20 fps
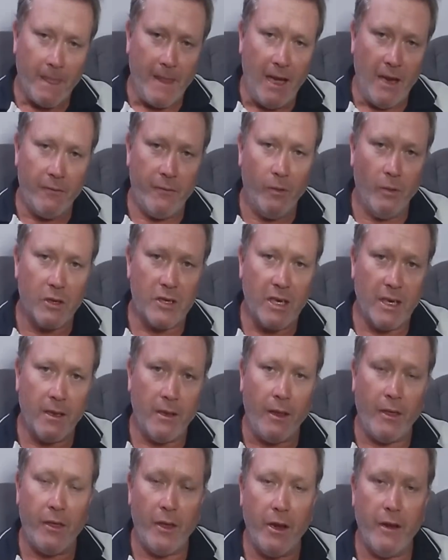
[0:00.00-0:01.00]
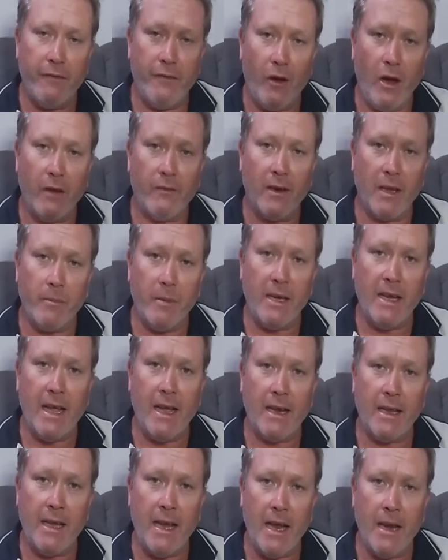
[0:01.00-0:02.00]
Unfortunately, the 35 let me
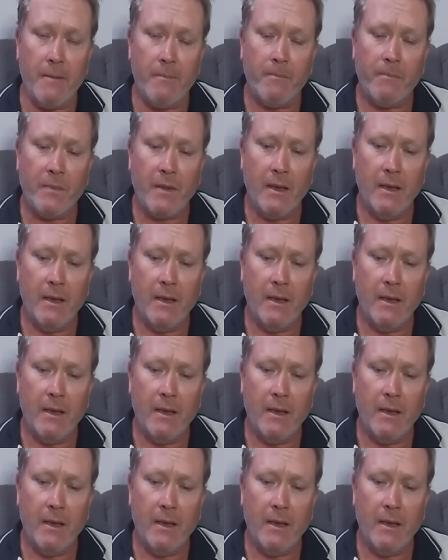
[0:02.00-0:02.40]
down again.